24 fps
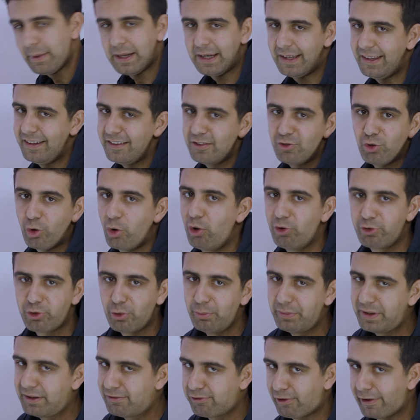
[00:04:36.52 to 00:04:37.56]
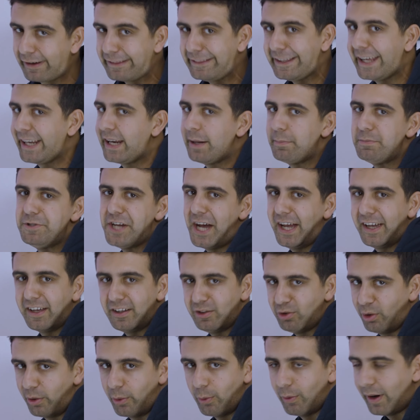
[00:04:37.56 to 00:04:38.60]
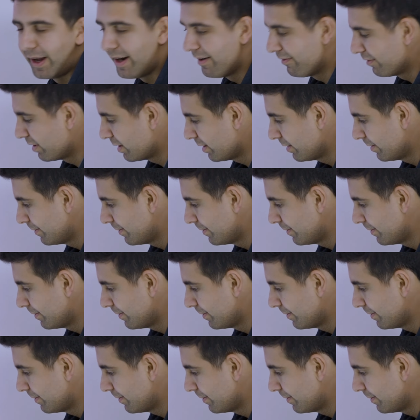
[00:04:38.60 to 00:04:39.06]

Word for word: mean, it could also be for a denim jacket or whatever.